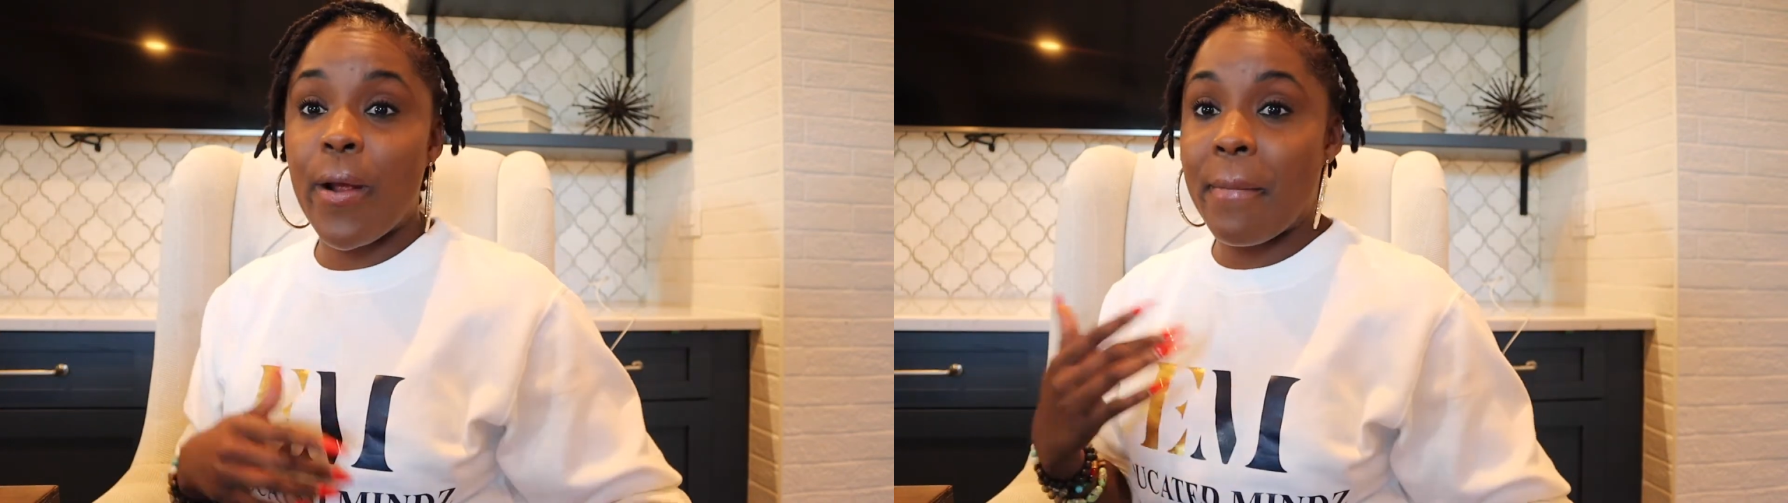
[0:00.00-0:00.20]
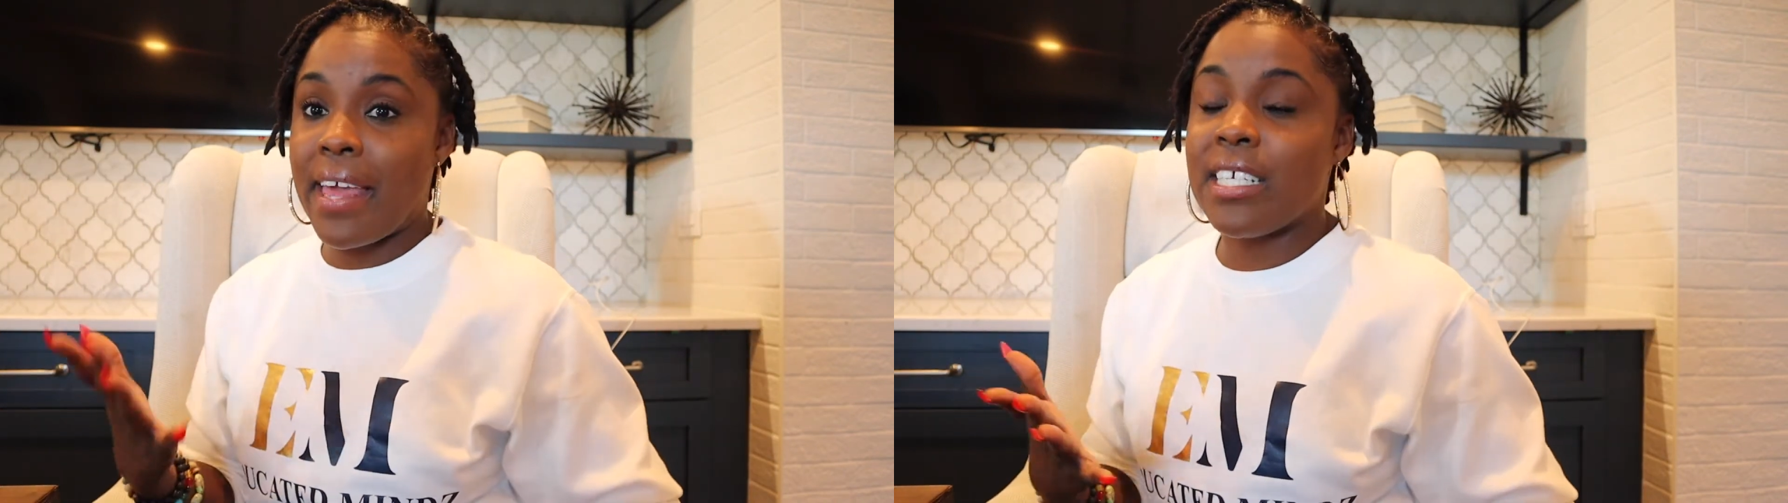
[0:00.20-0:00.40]

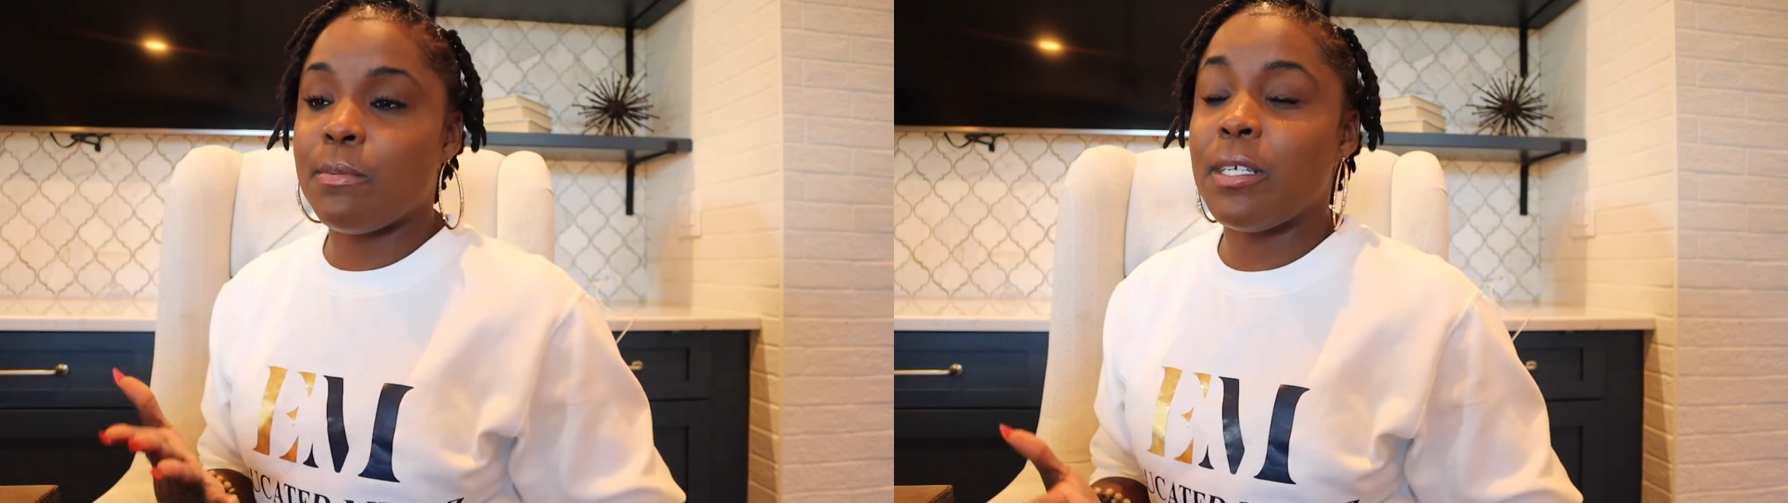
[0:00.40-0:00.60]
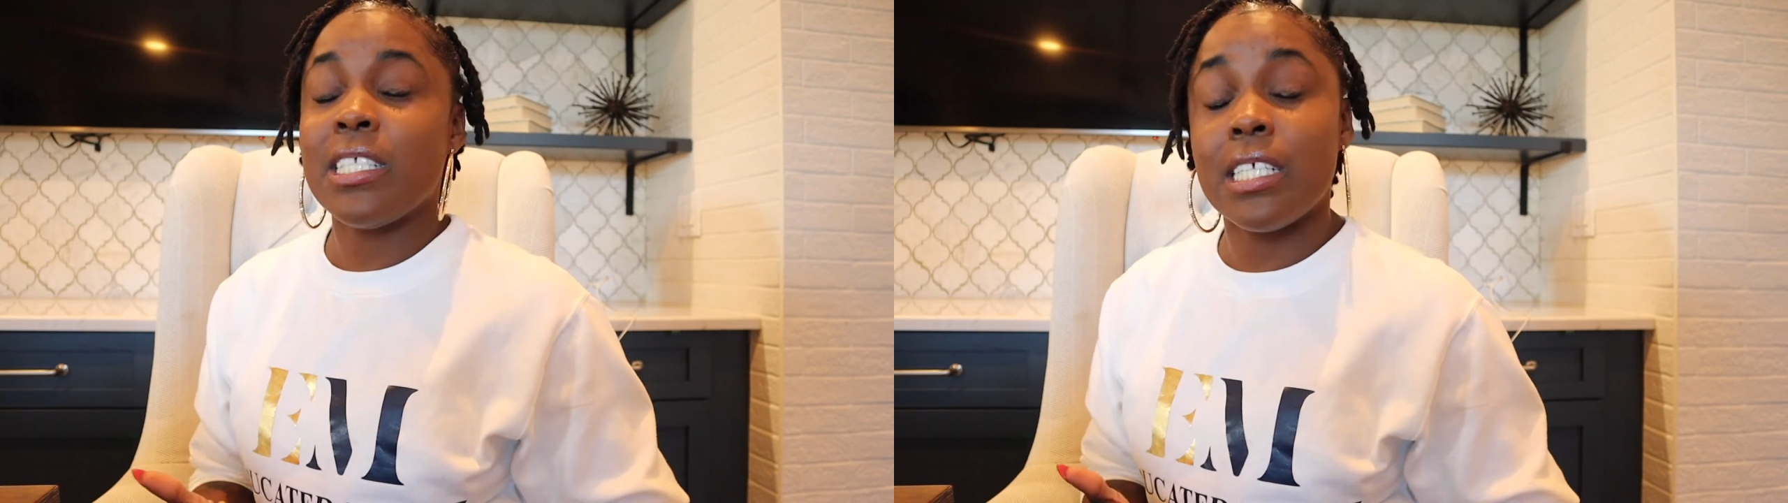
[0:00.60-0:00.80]

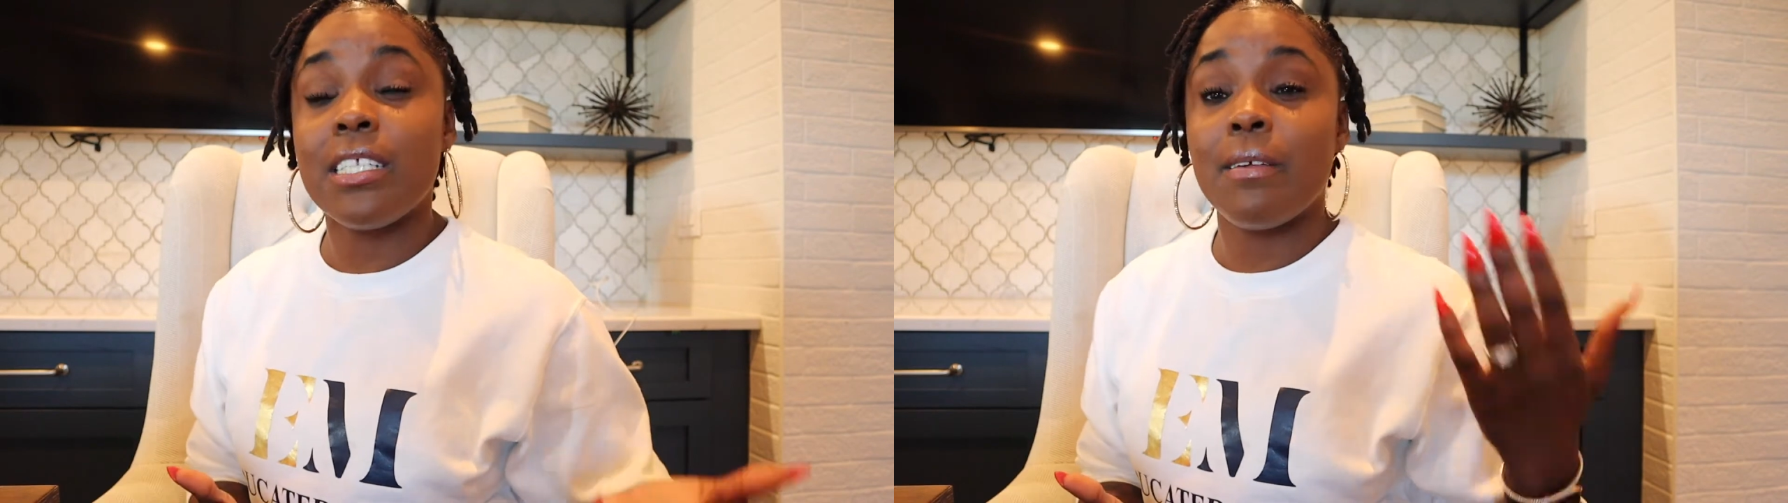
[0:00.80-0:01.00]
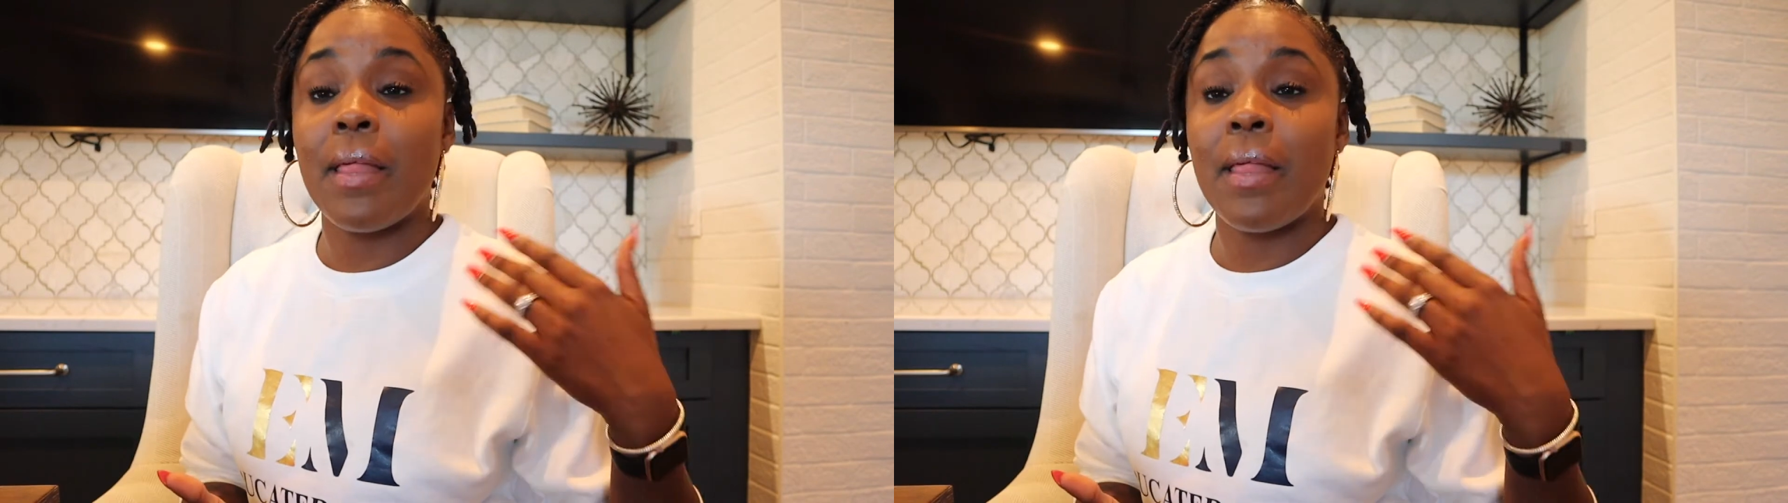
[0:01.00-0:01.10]
management system